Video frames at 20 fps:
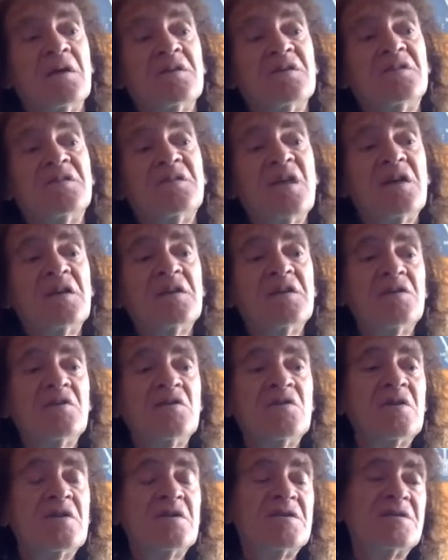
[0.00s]
The
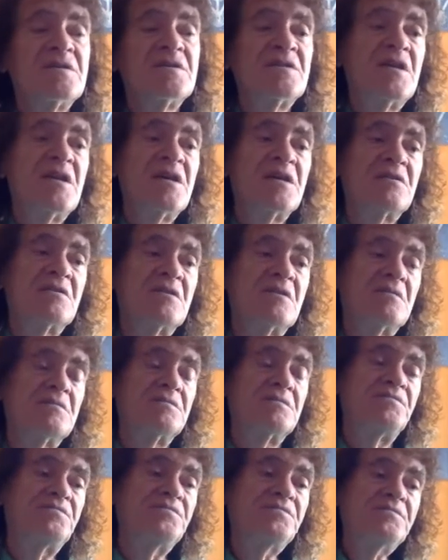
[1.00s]
idea is that
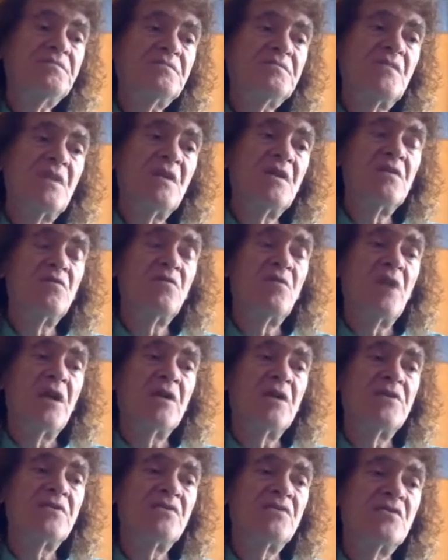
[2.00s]
in
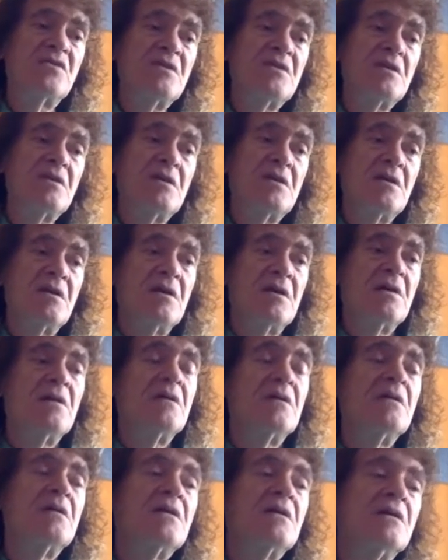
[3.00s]
reality,
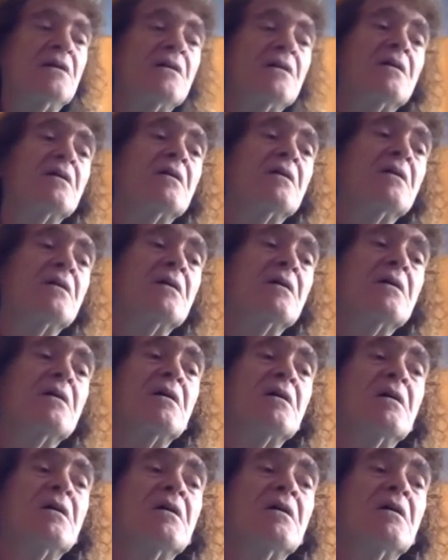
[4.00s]
the